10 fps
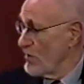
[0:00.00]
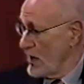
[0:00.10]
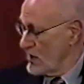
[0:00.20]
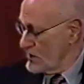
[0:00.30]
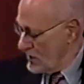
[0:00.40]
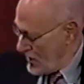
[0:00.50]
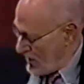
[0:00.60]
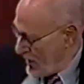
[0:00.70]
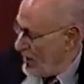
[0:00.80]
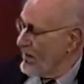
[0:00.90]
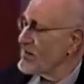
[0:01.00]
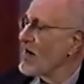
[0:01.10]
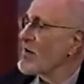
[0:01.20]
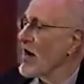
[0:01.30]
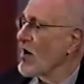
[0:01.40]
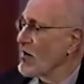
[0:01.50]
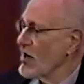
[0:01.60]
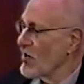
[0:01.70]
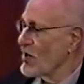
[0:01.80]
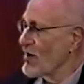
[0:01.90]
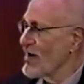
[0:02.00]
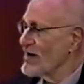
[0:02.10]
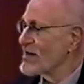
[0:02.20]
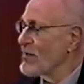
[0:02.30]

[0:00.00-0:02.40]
medicine, and somehow their